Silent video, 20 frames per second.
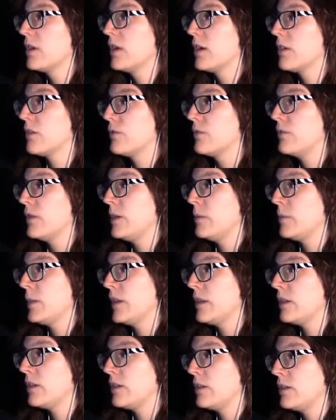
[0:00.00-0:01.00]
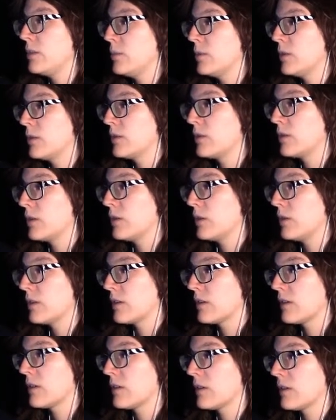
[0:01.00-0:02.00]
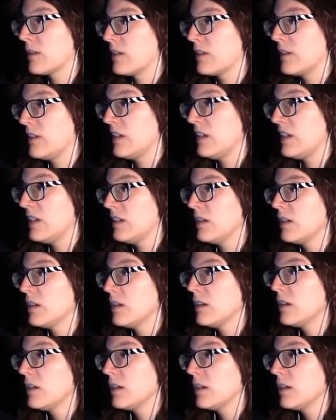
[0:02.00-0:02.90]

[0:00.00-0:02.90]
a female human called Zine